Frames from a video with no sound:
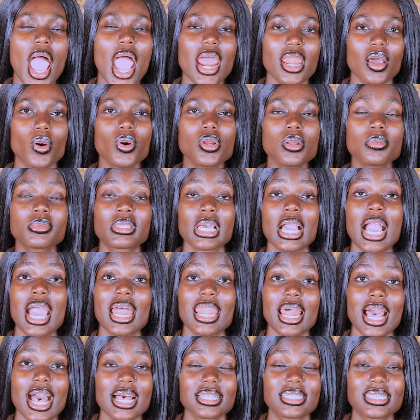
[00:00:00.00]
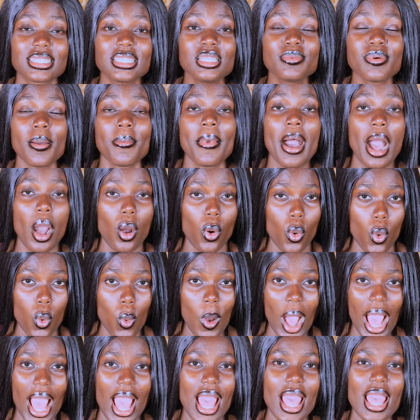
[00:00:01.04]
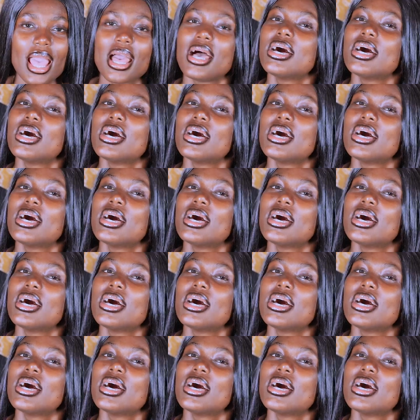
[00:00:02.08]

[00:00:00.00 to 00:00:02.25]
And I wouldn't take on a hassle about aqua.